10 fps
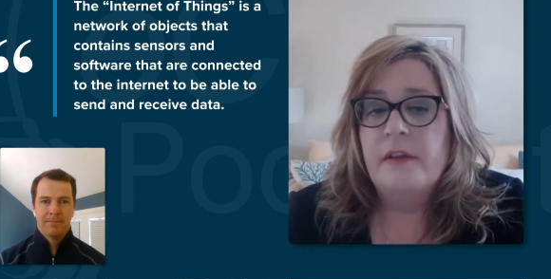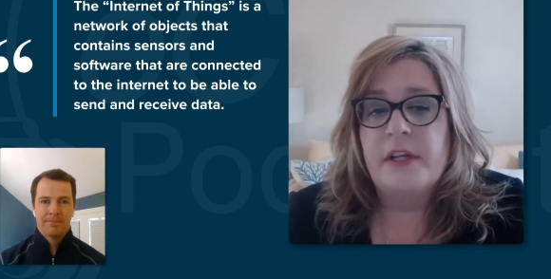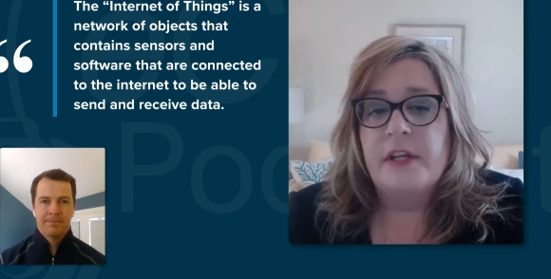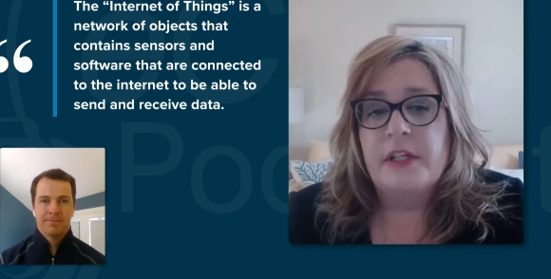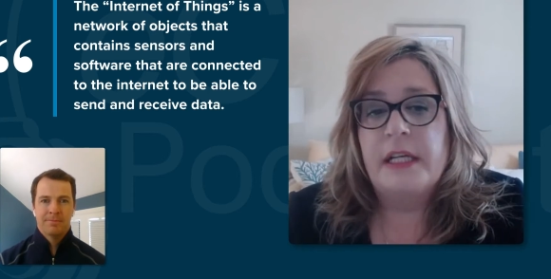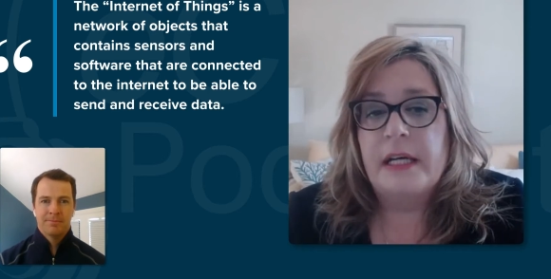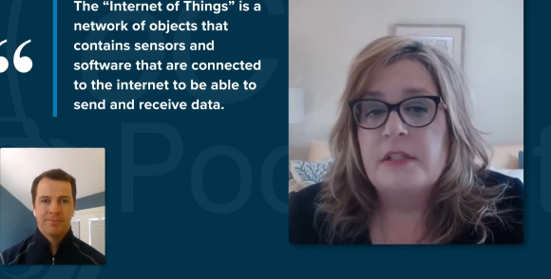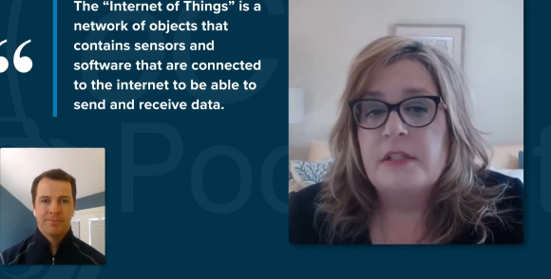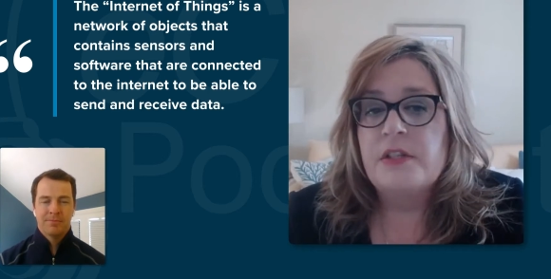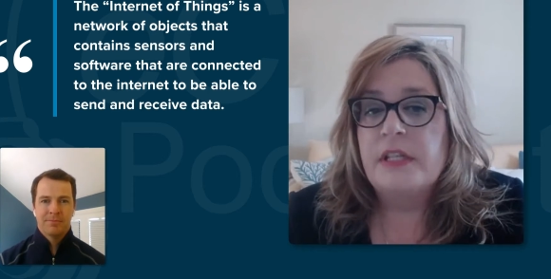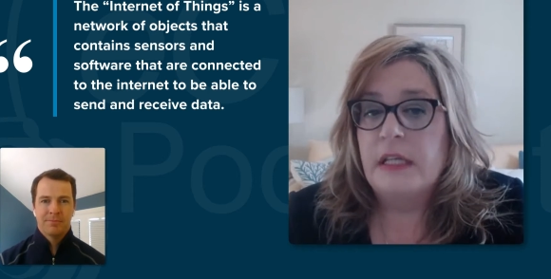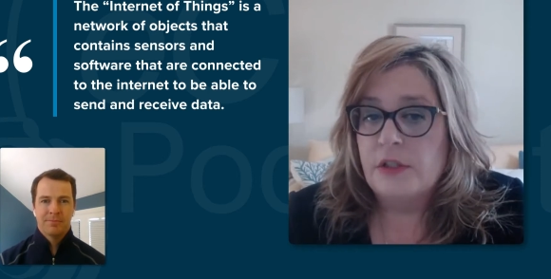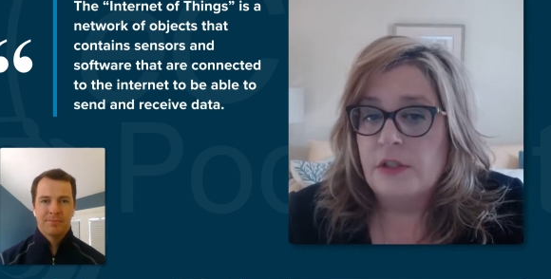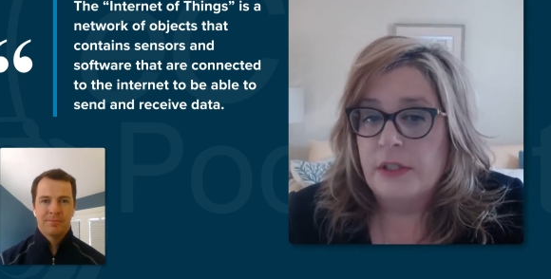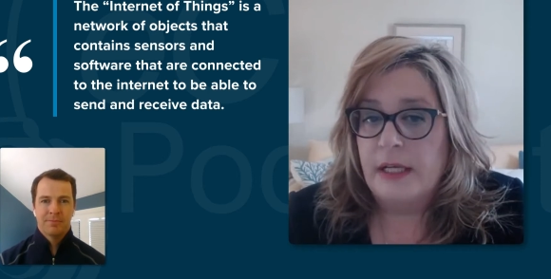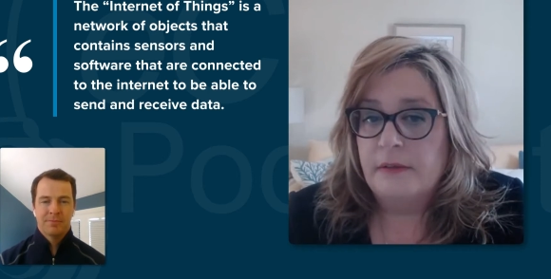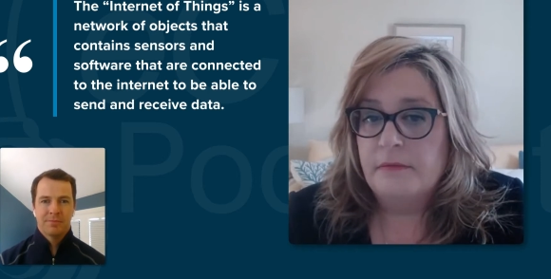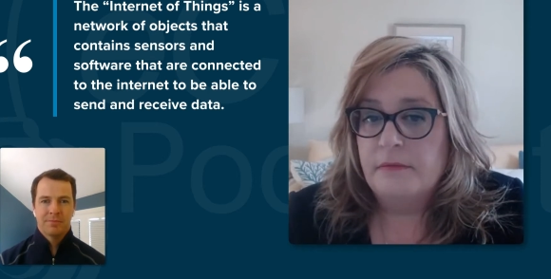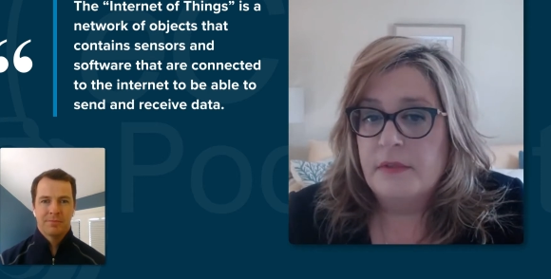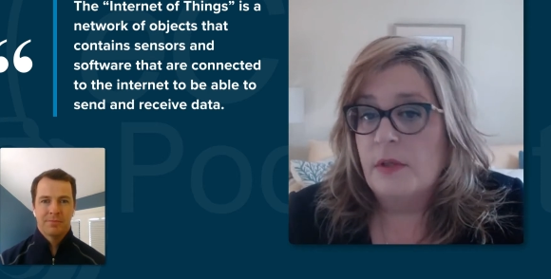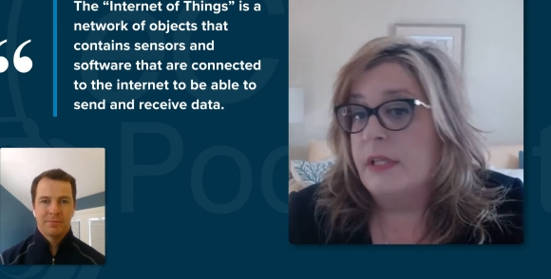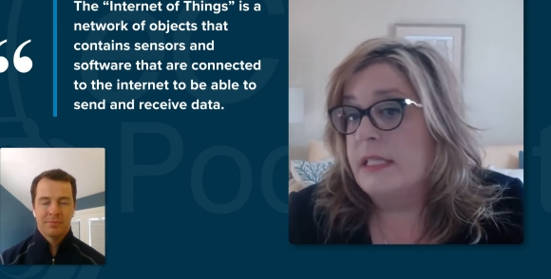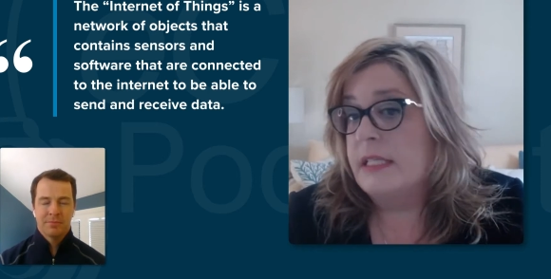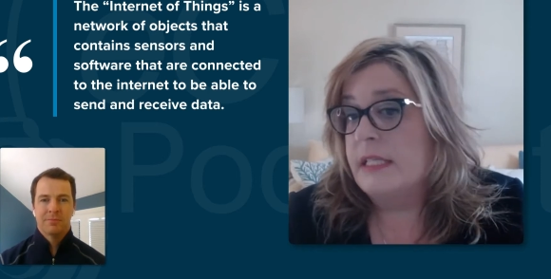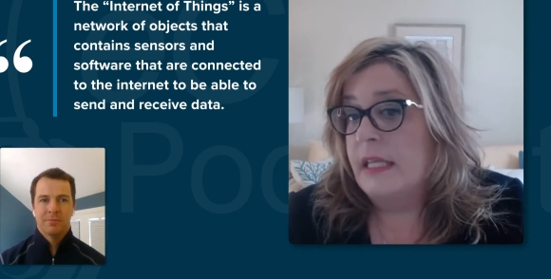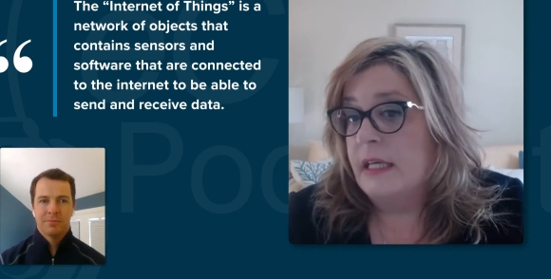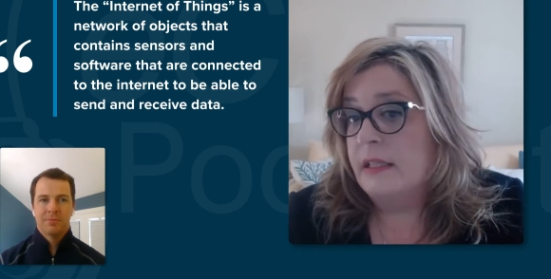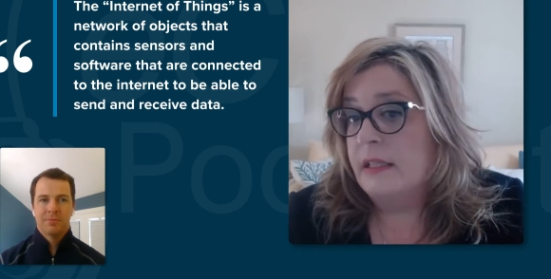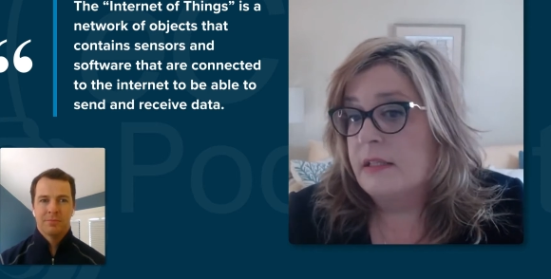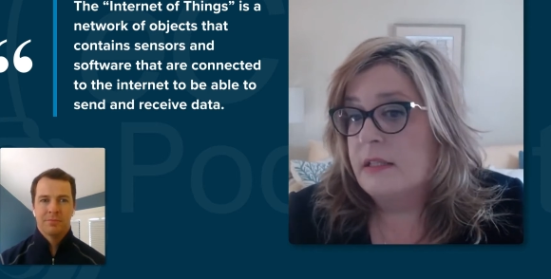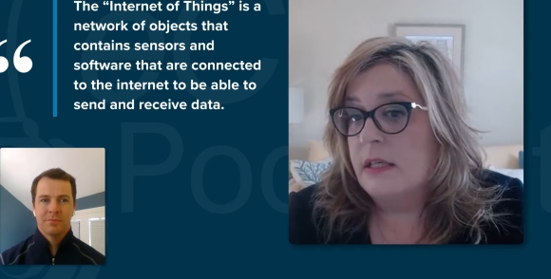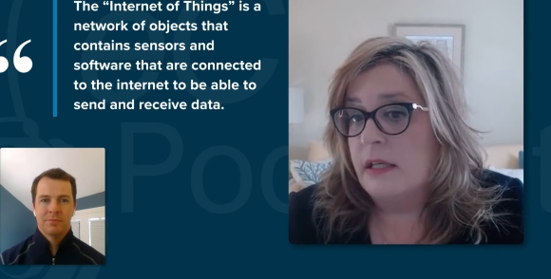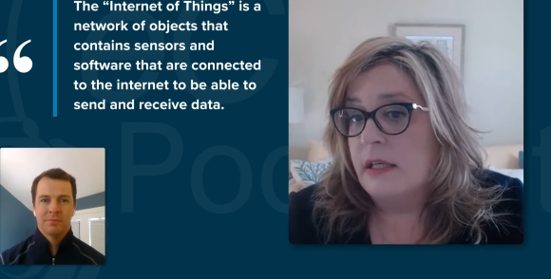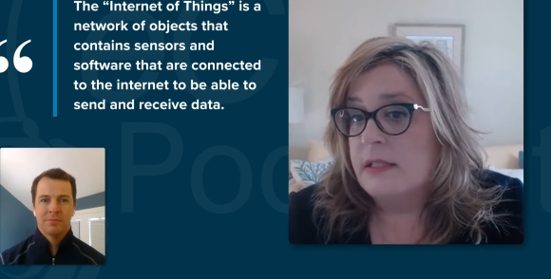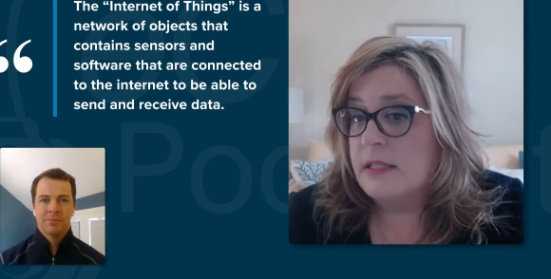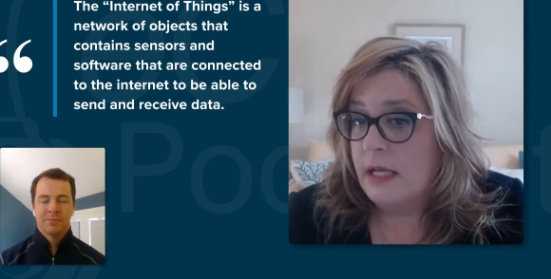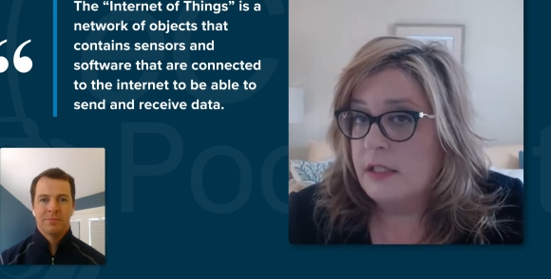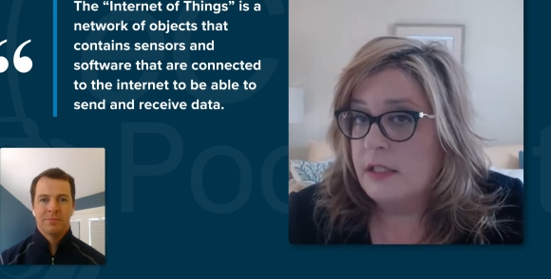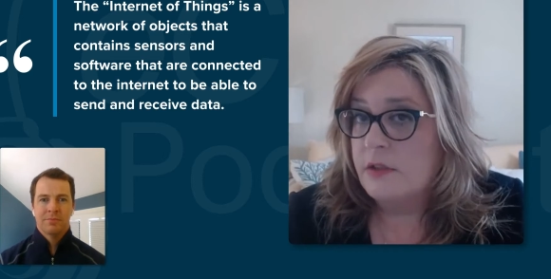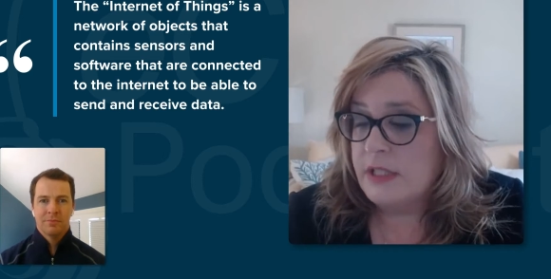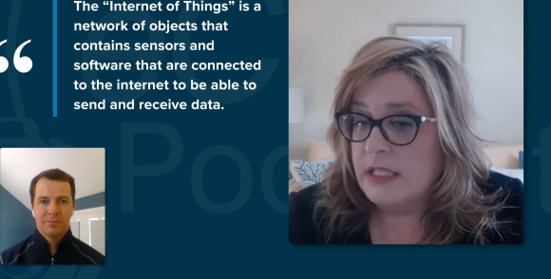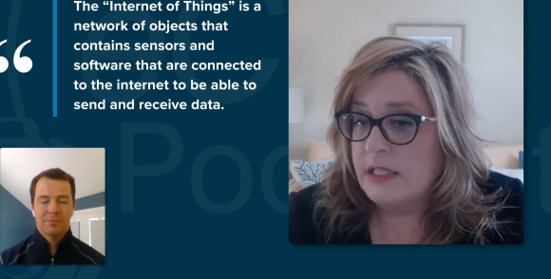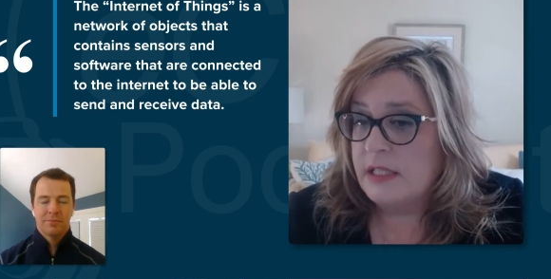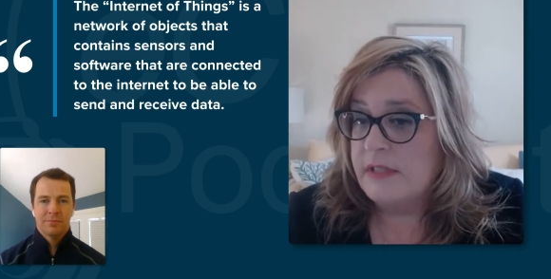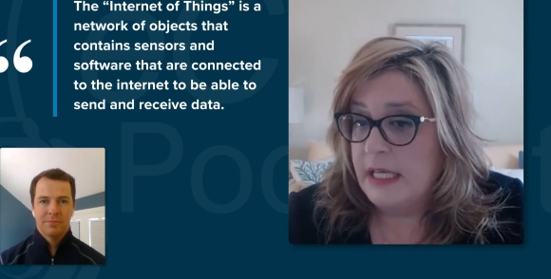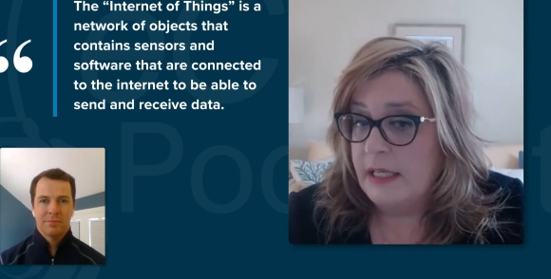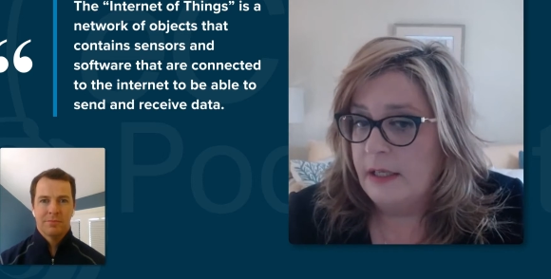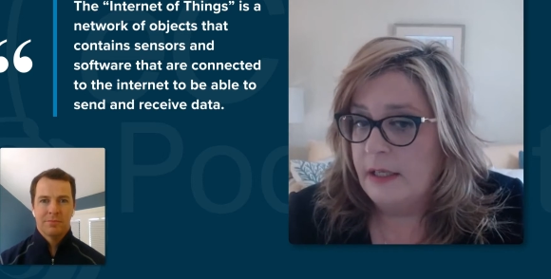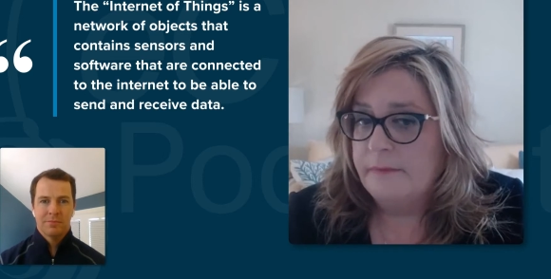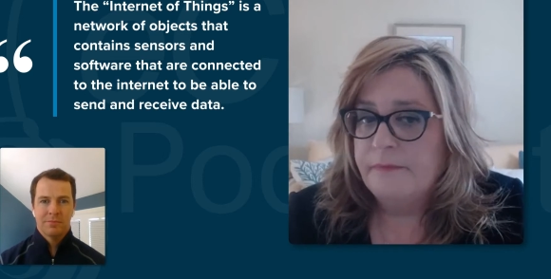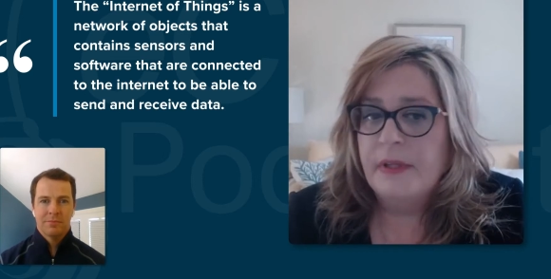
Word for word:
Speaker 1: that are connected to the Internet so these things can send and receive data.